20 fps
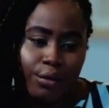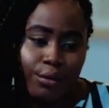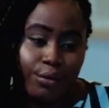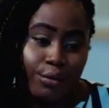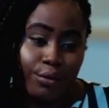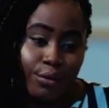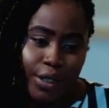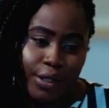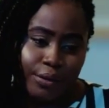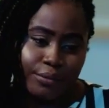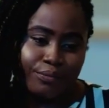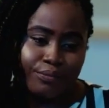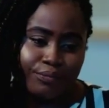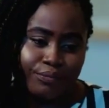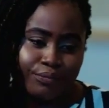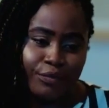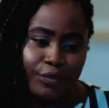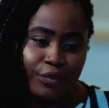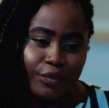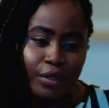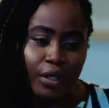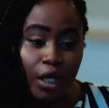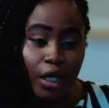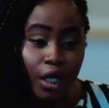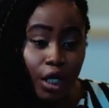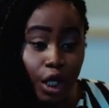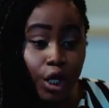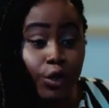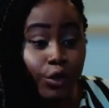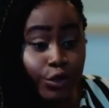Kukwa,
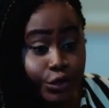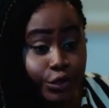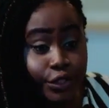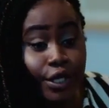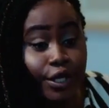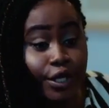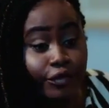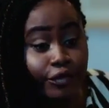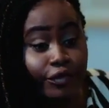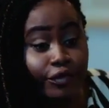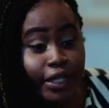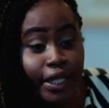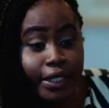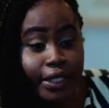you're going to hell